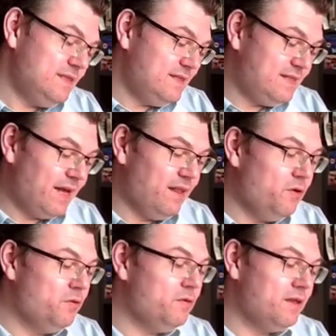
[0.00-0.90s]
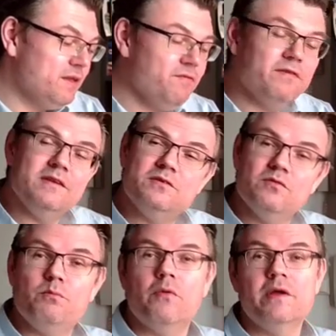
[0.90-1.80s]
tell you the difference to a
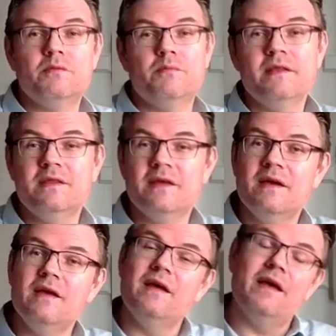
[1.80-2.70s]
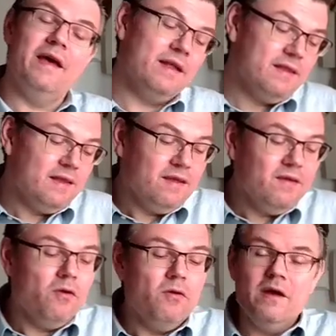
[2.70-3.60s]
point printer. And you
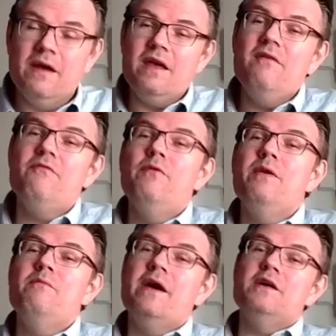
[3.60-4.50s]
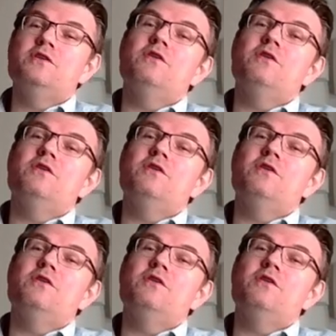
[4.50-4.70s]
know, if we measure